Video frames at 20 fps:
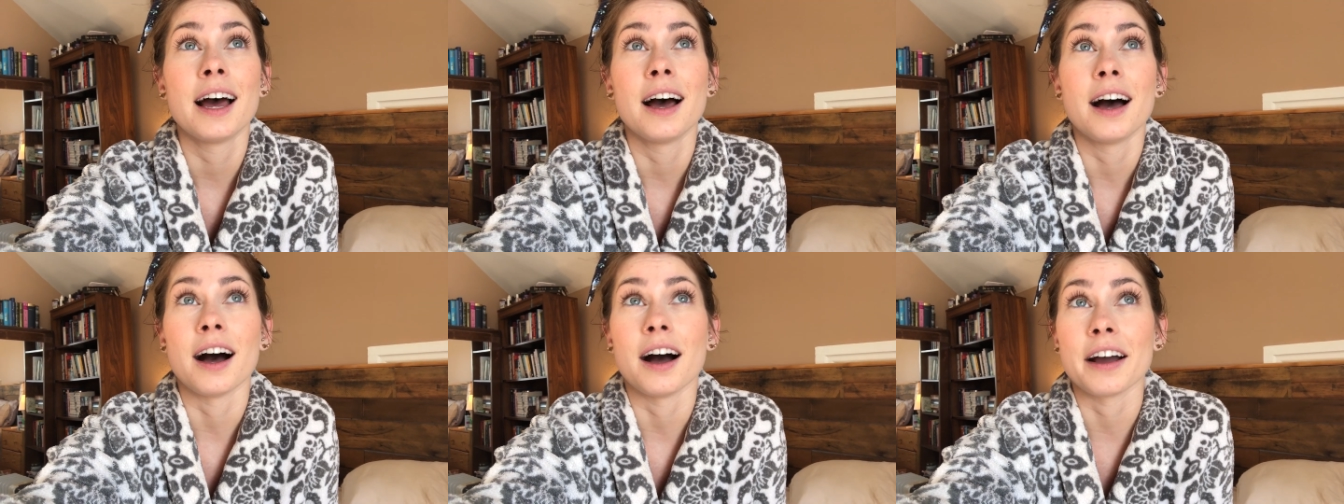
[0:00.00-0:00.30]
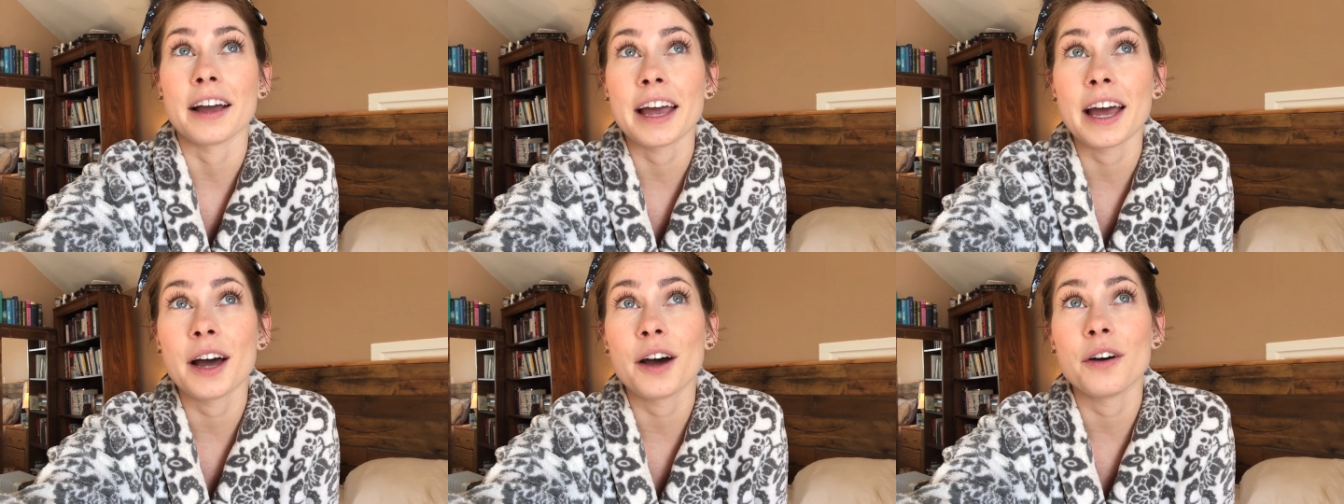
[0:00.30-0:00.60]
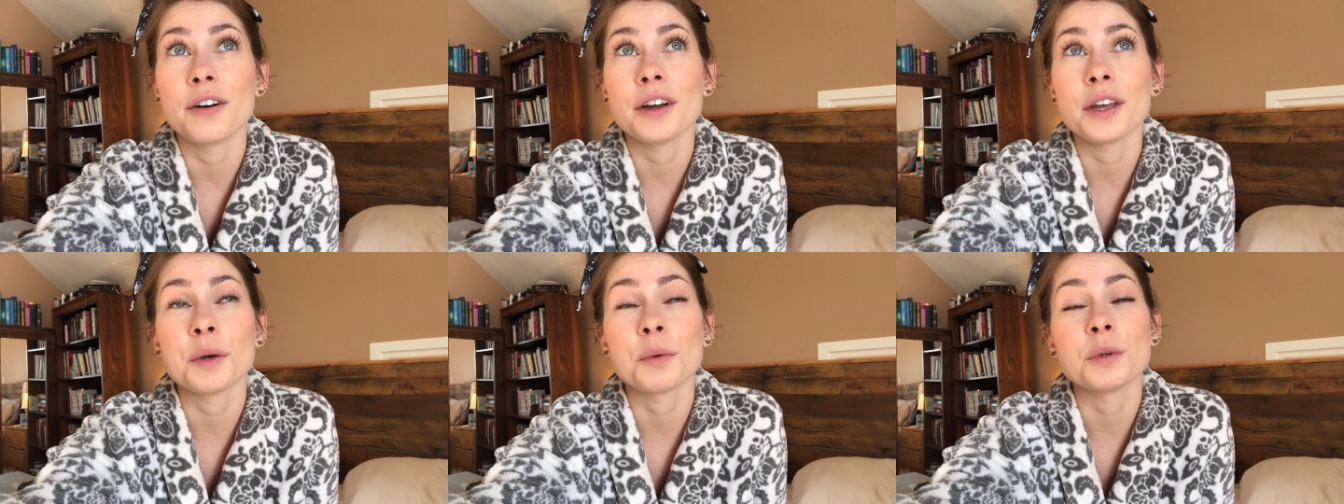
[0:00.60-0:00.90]
hung
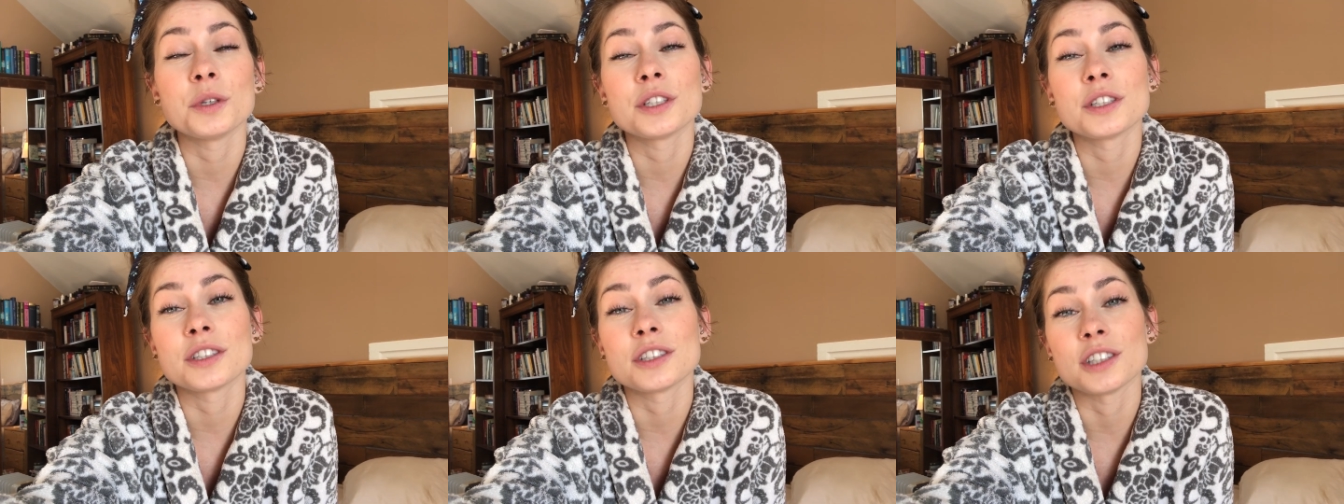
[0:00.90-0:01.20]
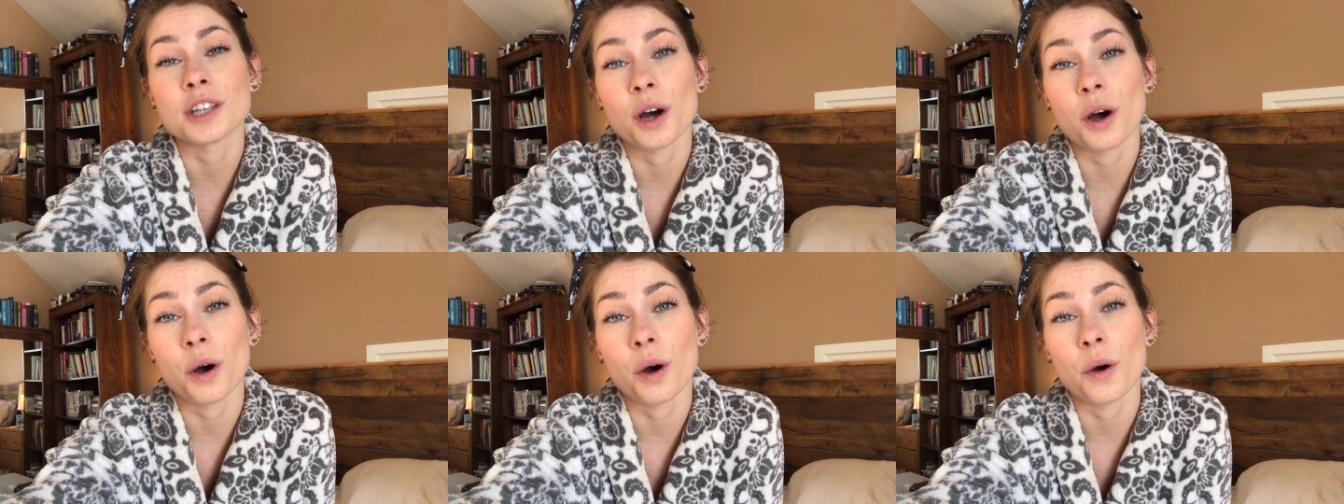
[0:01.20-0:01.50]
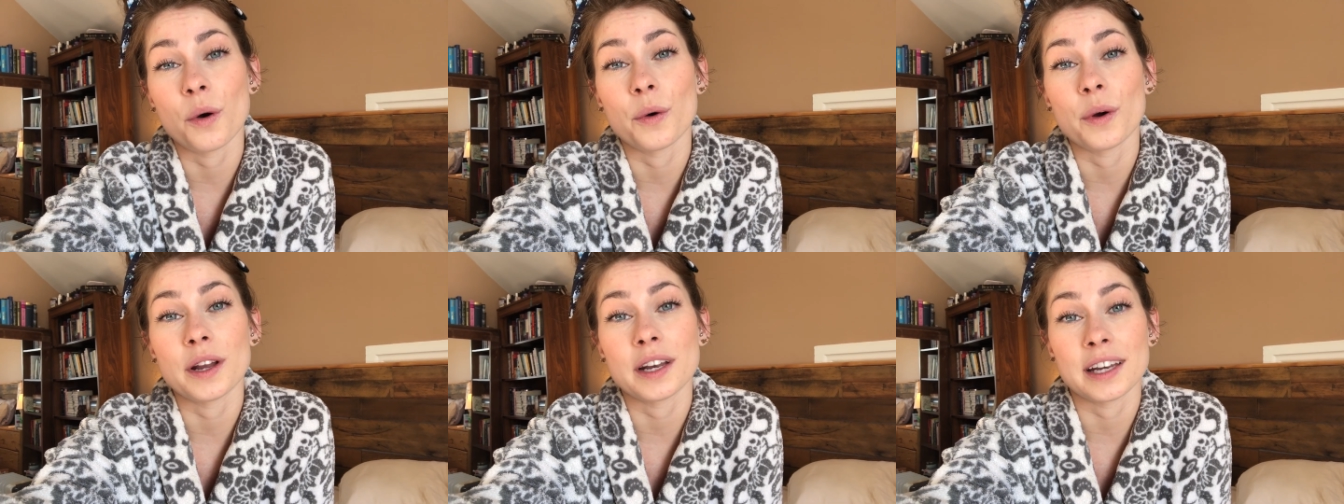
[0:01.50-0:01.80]
out. It was
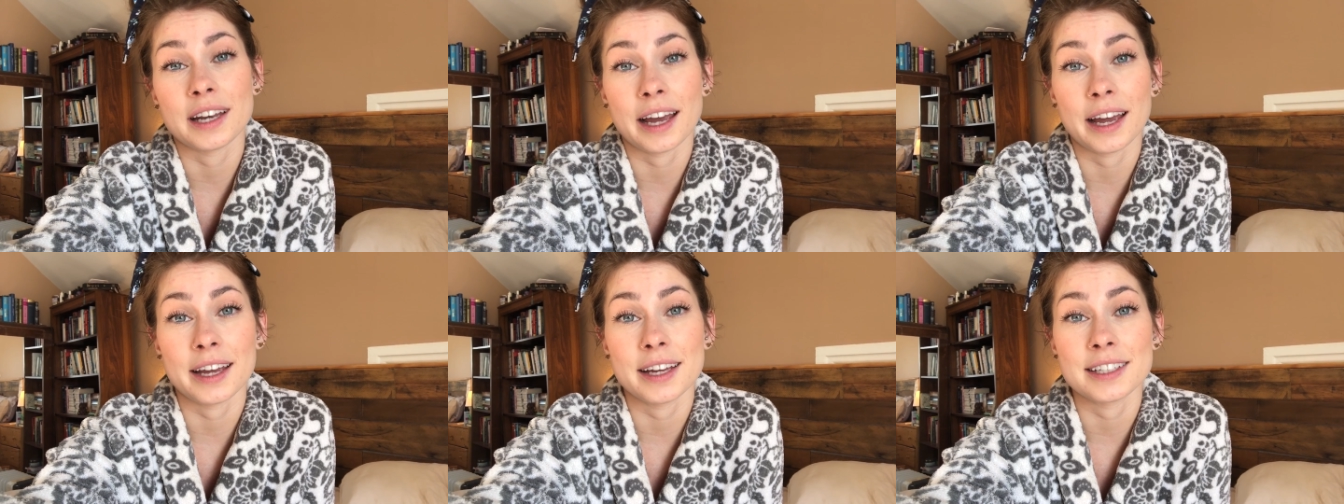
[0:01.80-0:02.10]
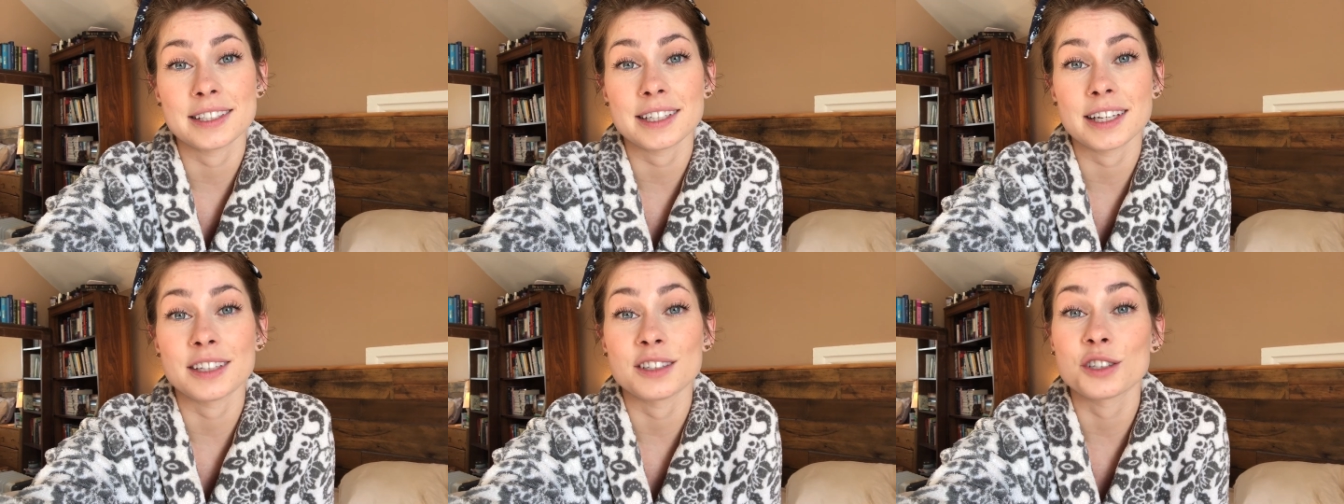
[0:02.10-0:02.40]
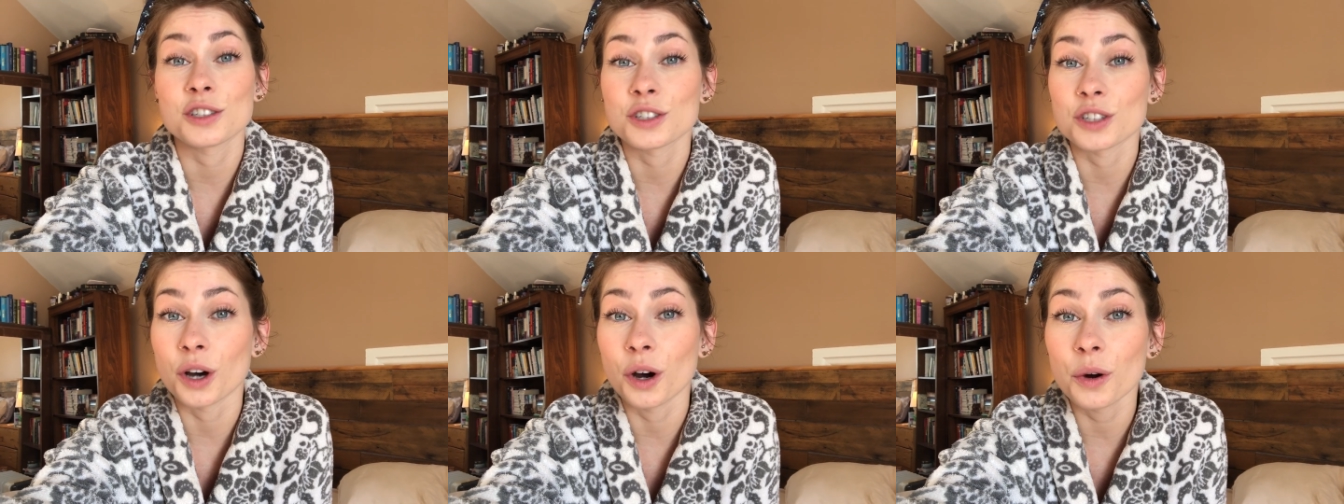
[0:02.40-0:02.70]
so nice and
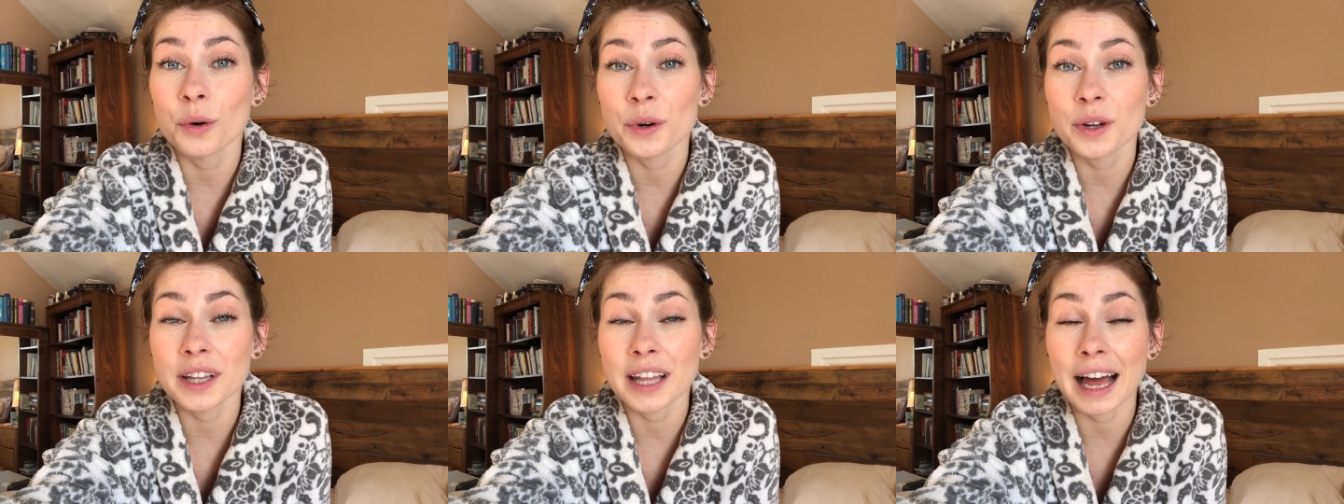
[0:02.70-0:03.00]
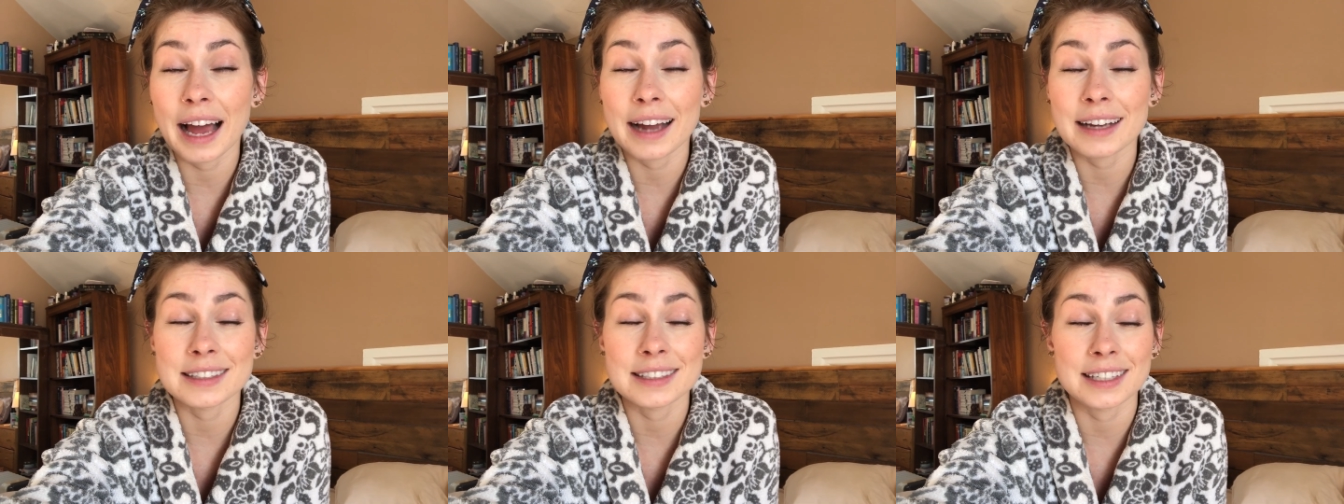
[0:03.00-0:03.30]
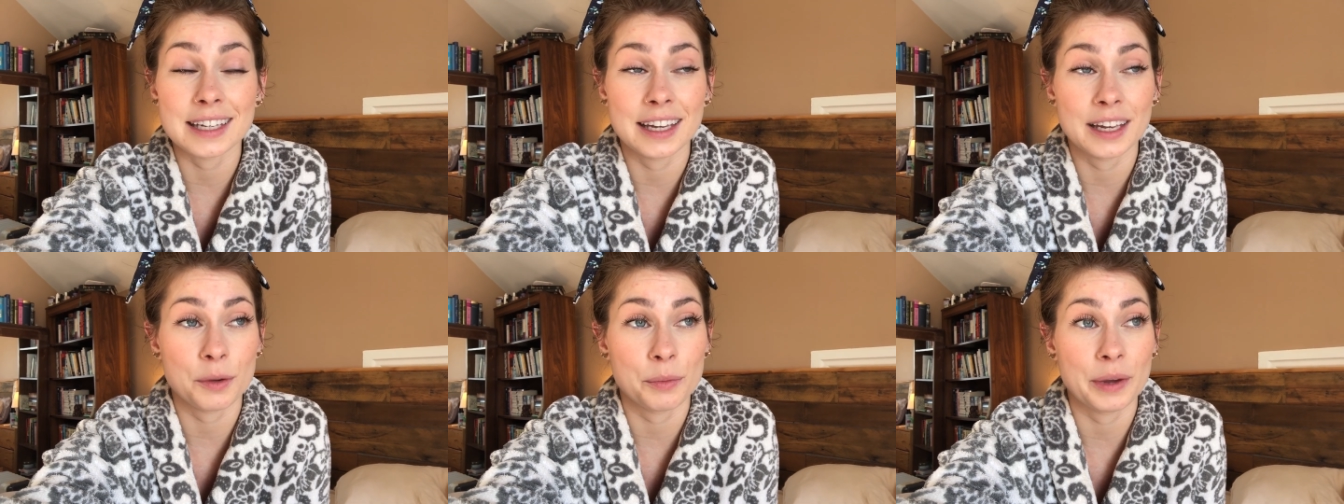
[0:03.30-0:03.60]
so
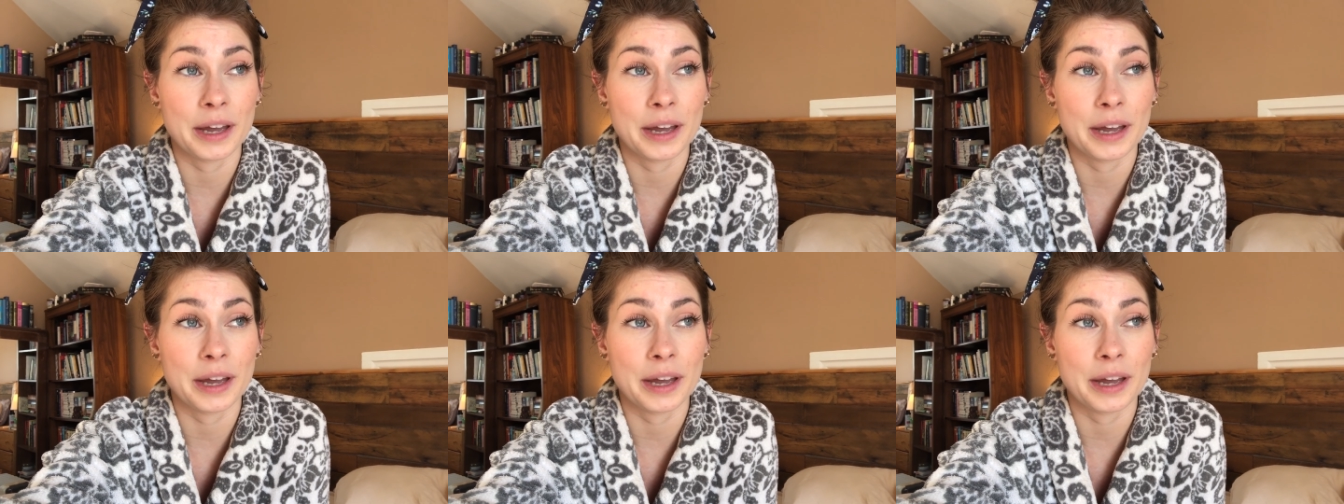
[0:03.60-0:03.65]
relaxing.